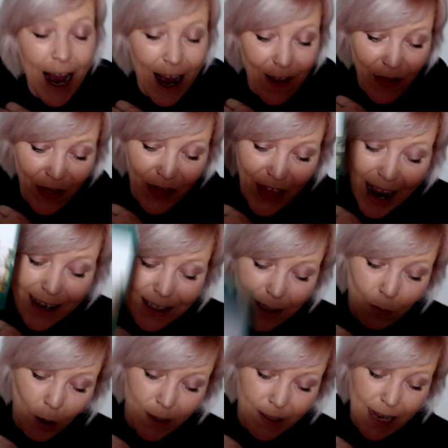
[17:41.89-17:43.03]
And
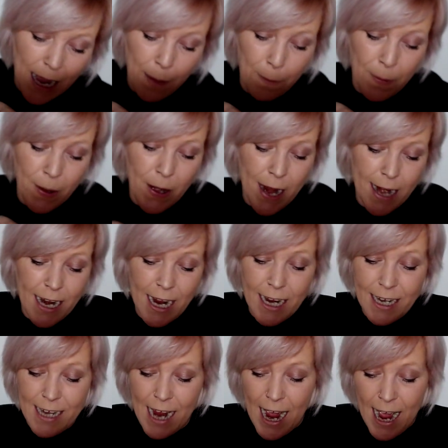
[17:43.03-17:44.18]
that's what's happening,
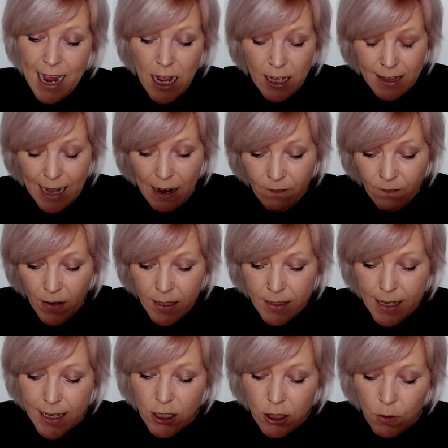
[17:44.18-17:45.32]
yeah? That
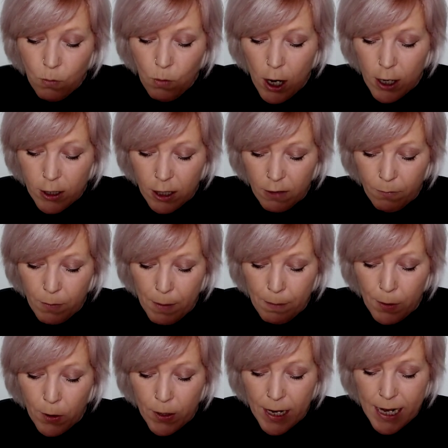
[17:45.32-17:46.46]
foundation work you've
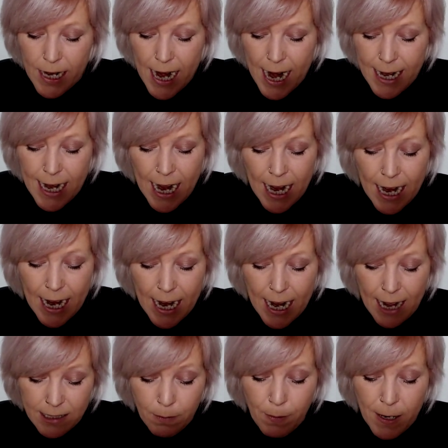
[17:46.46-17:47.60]
been putting in,
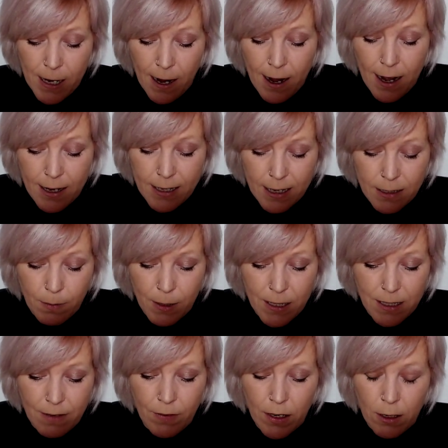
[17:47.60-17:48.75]
it has been hard, has
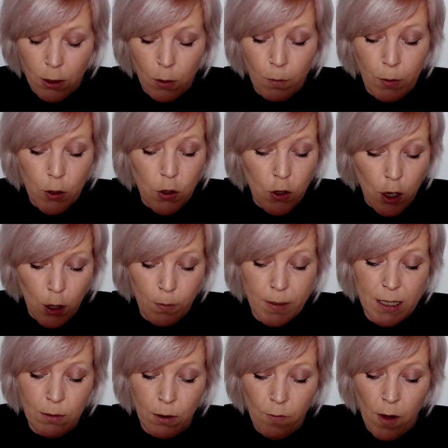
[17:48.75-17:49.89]
been difficult, but
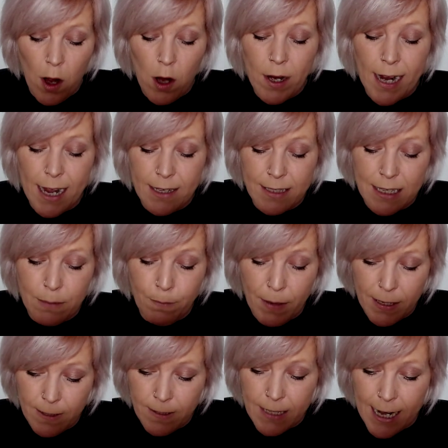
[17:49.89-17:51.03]
nobody will rock it as it's
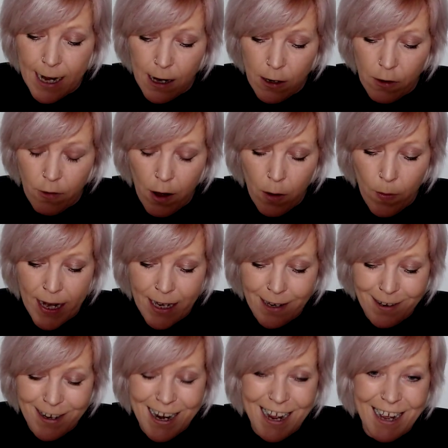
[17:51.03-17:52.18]
building and
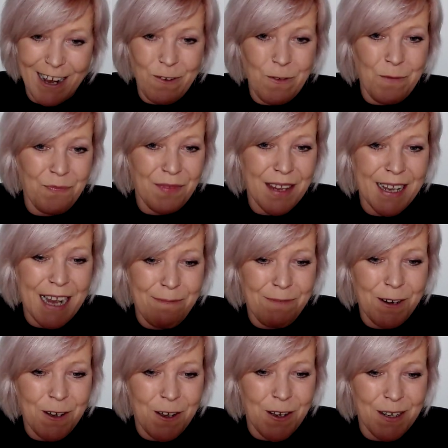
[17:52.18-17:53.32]
growing now.
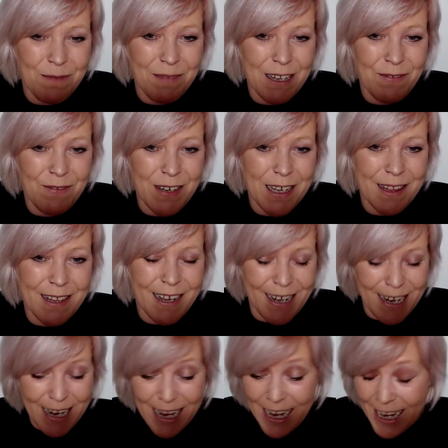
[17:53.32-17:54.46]
Capricorn, I'm leaving it
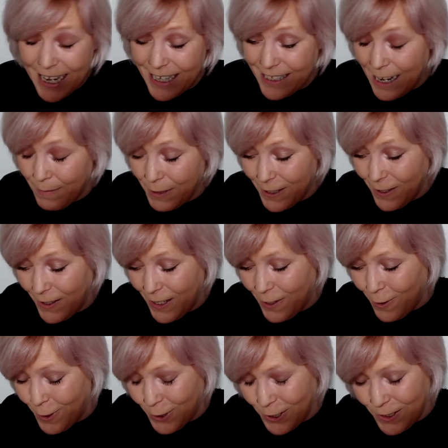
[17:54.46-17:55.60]
there. It's absolutely
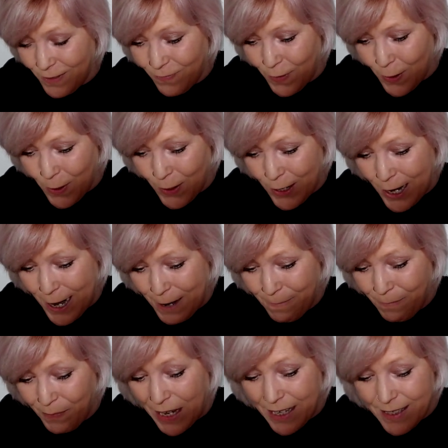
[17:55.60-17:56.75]
gorgeous for
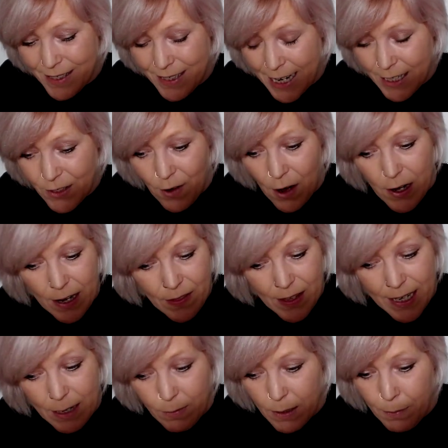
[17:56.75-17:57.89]
you. Stay strong. I
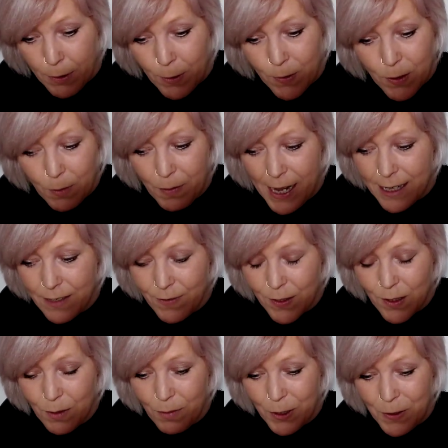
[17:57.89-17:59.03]
think it was a boot up the ass for
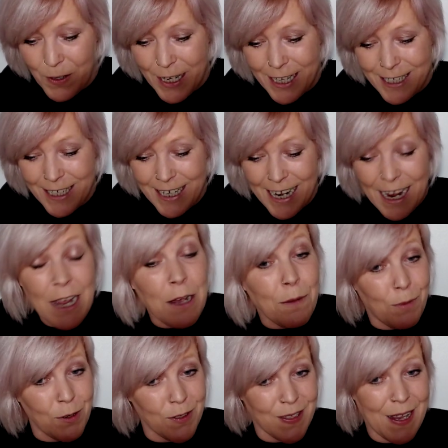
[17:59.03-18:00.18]
someone who needed it,
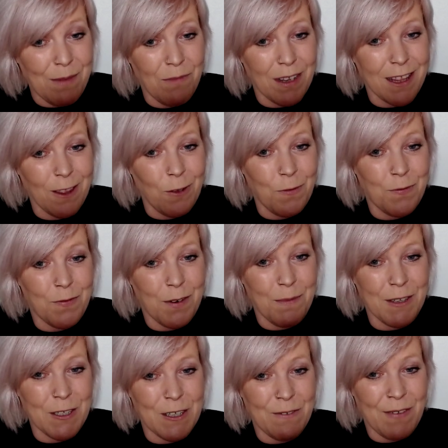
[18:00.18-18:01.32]
but sent with love
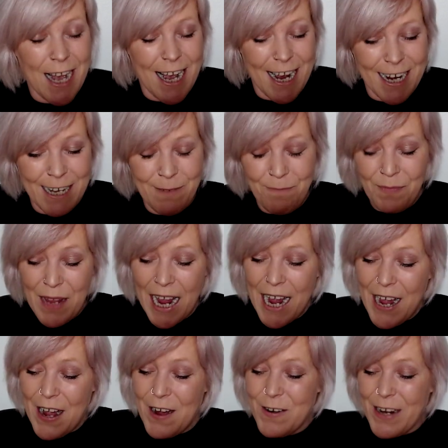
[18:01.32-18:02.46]
from the divine.
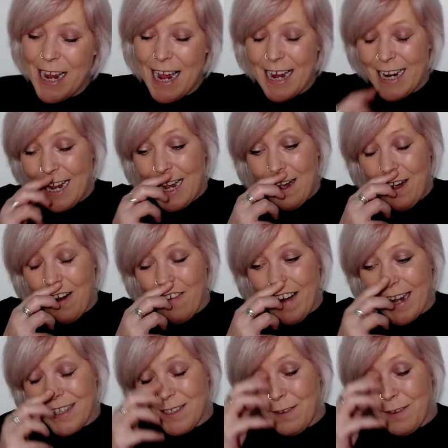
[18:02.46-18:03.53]
Okay. All right.